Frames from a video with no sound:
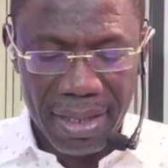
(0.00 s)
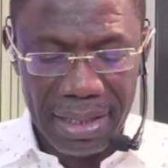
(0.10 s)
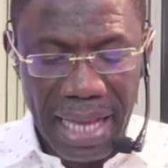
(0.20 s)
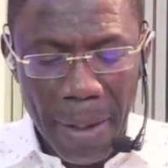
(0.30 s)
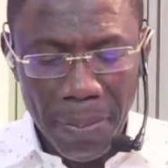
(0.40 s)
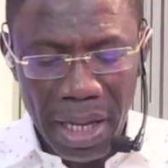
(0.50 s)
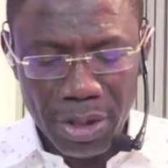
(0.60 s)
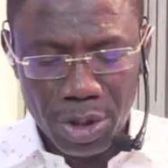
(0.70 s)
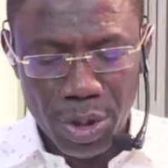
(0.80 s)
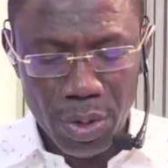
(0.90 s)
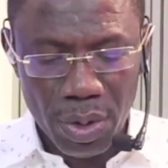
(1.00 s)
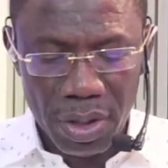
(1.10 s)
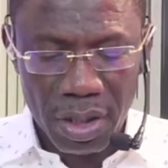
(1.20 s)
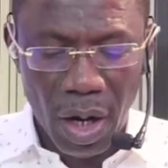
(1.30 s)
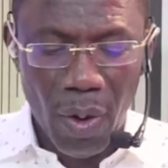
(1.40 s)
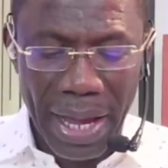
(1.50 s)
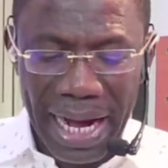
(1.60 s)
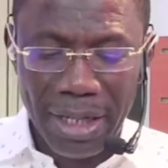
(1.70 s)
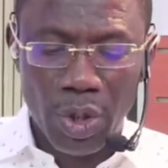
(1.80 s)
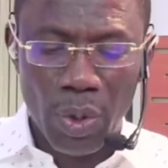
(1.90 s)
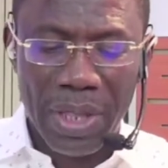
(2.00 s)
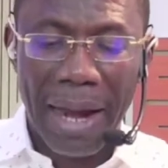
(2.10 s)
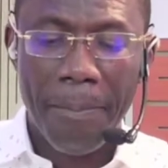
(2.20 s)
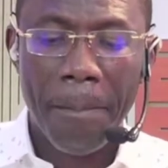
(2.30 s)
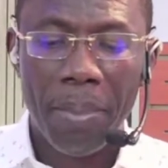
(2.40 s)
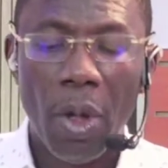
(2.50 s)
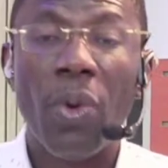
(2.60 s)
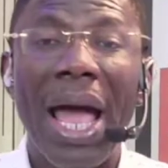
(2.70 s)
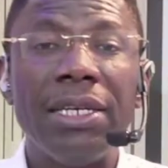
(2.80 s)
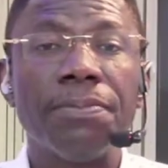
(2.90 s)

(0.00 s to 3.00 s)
God bless you. Go ahead and do that. All right?